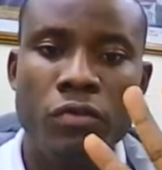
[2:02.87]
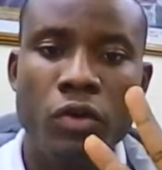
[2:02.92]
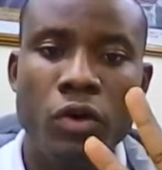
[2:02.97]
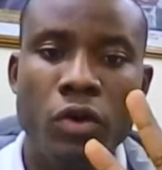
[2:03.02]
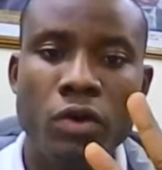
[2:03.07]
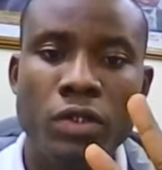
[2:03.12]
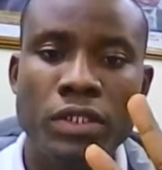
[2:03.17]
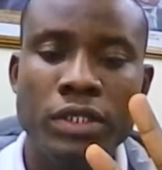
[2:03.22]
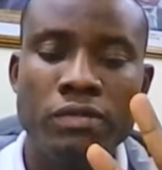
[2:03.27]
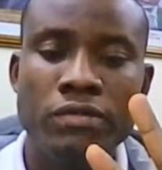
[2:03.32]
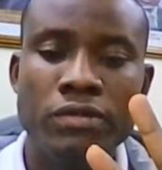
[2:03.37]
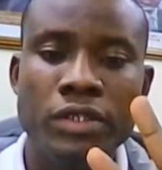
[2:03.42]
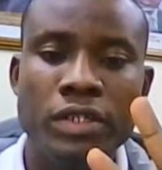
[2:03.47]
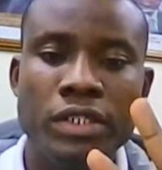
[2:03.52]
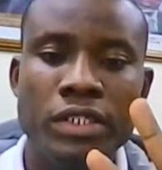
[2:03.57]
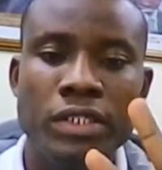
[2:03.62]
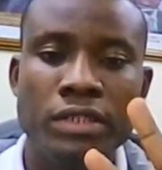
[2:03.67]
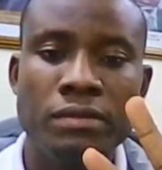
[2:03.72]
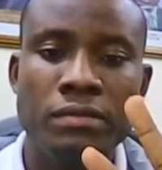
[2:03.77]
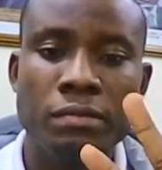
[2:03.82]
4
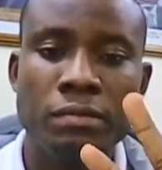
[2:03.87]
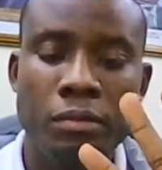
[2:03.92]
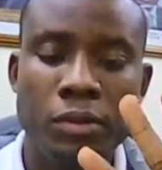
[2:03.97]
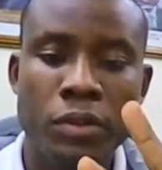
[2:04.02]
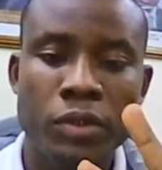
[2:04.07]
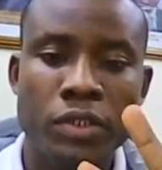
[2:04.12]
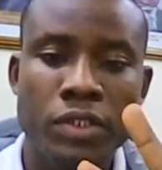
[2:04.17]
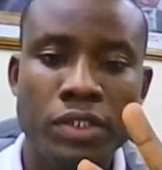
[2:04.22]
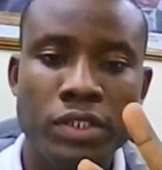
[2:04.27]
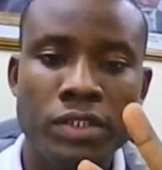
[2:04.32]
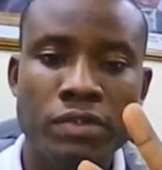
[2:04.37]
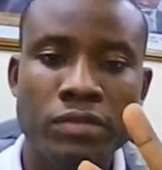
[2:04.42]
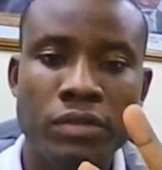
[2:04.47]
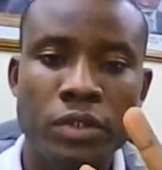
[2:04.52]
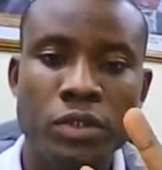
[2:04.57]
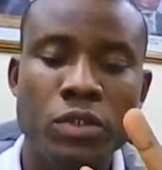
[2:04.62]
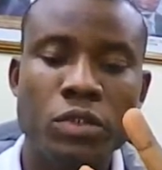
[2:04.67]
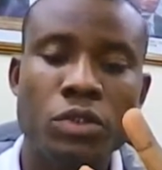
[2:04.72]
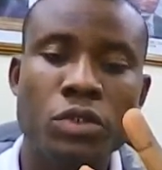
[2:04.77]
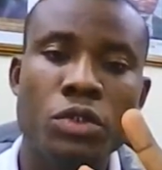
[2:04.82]
different points for
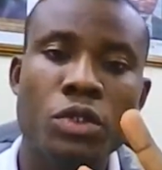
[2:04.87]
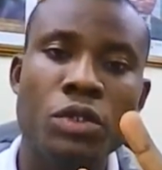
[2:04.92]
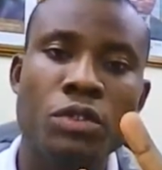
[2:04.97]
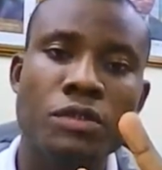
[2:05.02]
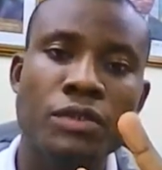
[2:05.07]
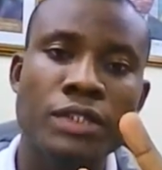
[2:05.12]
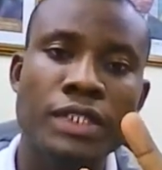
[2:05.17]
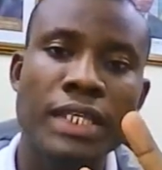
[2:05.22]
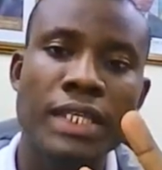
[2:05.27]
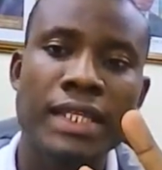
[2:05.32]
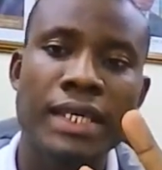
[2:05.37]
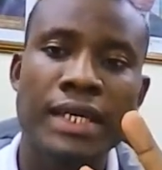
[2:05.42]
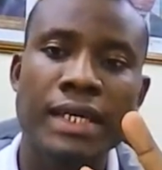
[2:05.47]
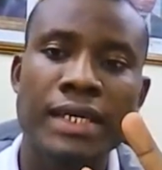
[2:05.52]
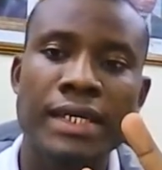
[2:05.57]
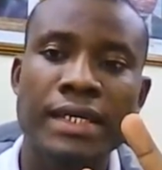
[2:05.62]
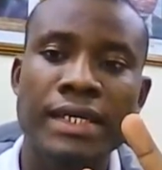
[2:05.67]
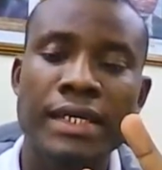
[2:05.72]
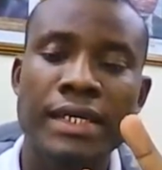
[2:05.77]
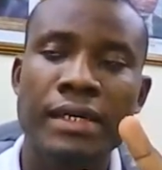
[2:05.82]
you to consider
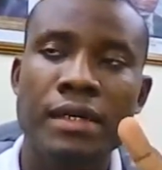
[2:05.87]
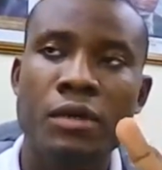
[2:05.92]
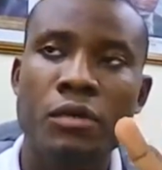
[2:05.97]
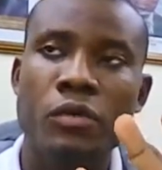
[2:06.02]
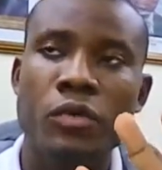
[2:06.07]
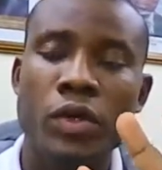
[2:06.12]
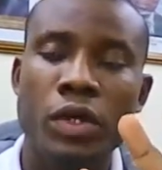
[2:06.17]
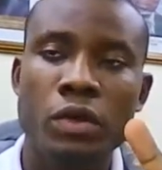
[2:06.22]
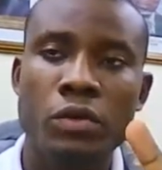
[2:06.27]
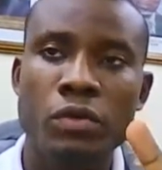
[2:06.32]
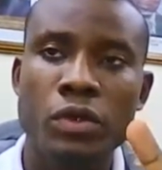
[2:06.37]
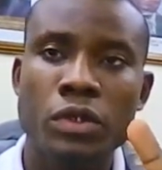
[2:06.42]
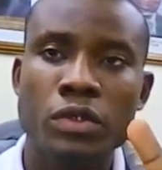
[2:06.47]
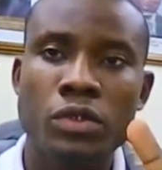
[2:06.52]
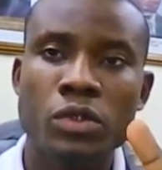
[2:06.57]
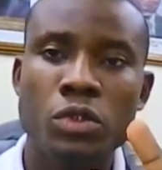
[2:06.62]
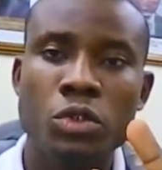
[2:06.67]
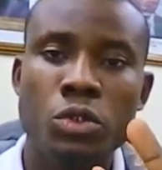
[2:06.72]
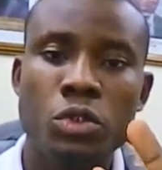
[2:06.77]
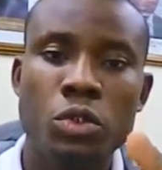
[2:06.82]
when you want
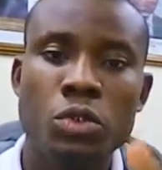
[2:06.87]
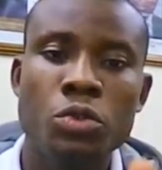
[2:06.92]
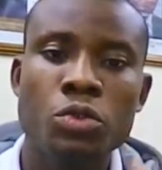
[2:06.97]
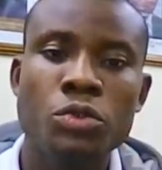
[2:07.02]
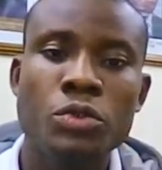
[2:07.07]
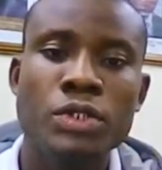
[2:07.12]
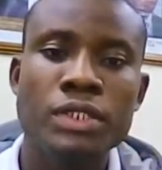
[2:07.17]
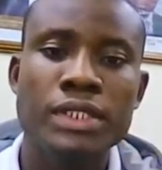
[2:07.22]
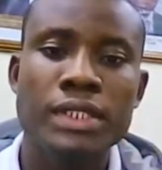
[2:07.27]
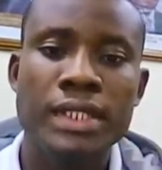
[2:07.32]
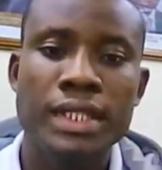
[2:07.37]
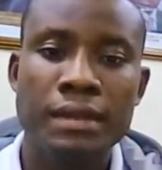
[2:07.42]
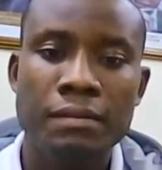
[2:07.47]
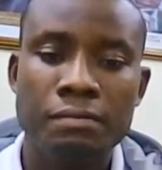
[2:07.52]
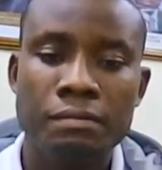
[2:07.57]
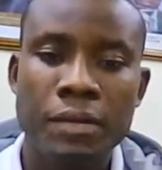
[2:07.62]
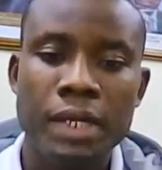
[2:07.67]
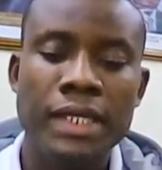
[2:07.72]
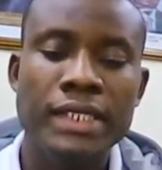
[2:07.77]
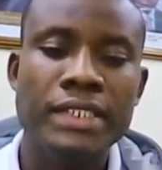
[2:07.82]
to choose the
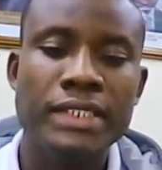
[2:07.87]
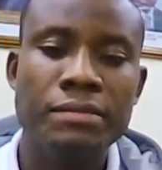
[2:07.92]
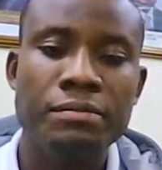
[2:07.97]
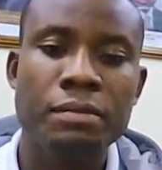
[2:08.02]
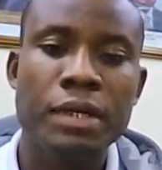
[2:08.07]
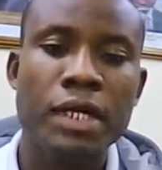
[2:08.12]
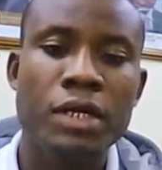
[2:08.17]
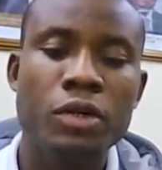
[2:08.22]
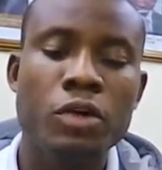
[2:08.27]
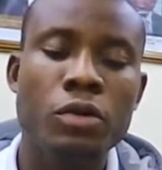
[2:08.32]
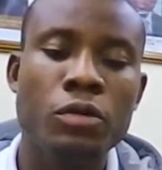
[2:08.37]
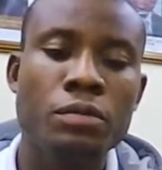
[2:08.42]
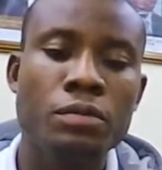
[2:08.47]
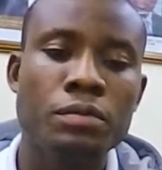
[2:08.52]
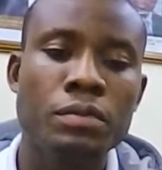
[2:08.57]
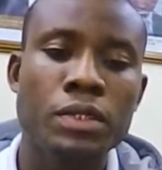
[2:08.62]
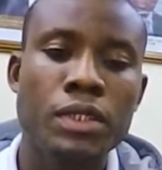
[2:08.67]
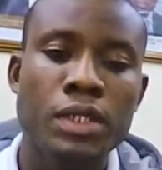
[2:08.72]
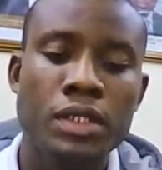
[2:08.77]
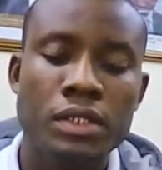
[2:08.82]
best backup
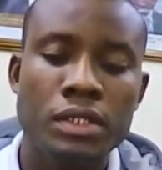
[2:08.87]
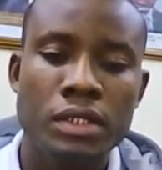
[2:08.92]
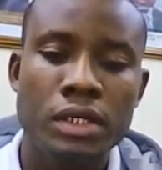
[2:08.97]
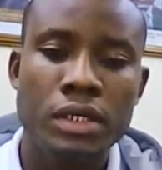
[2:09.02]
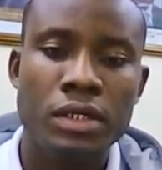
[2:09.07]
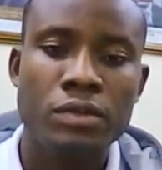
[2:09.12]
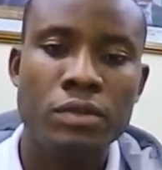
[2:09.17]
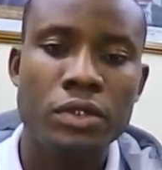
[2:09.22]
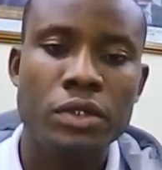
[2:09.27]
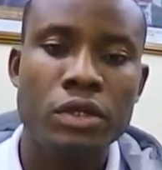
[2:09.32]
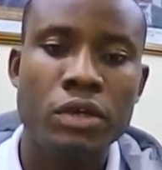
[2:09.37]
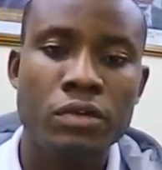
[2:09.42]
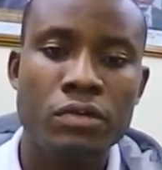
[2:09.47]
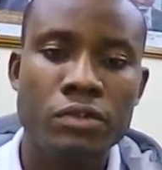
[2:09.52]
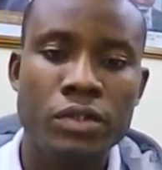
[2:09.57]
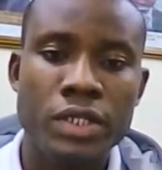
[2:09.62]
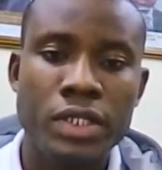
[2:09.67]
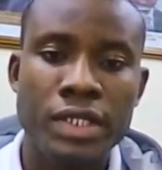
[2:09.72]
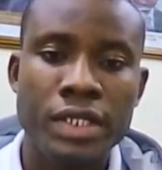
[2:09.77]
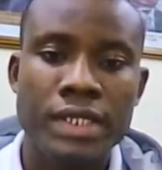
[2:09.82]
and
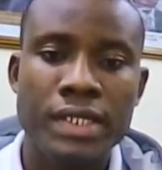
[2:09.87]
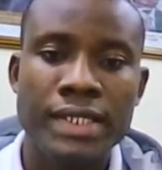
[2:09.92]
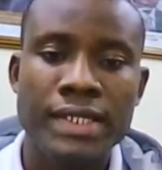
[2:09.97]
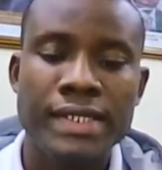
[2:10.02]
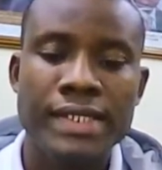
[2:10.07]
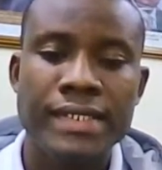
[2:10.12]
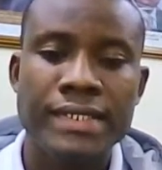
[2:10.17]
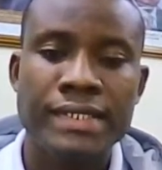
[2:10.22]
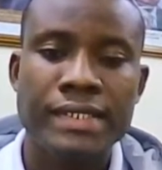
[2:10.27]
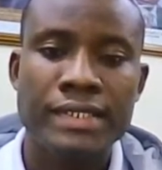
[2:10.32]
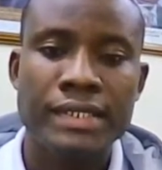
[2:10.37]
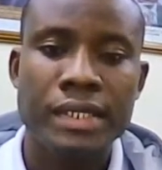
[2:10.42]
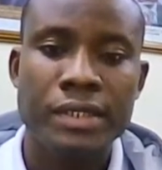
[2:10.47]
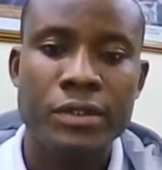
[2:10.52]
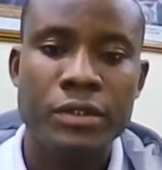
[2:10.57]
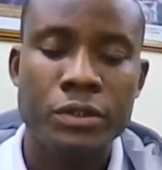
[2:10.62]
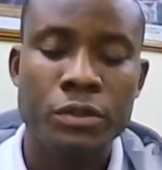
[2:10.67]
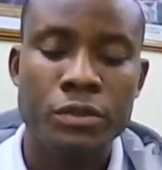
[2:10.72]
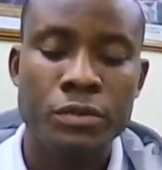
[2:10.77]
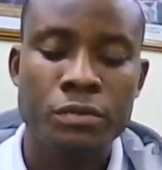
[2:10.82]
recovery
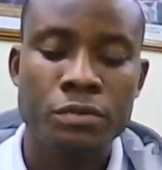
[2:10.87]
scenario.